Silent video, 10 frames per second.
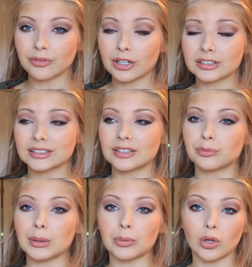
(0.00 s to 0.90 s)
first
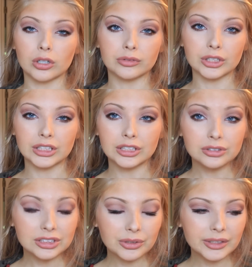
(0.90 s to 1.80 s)
if people aren't really
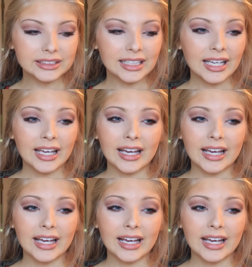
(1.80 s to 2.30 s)
used to it.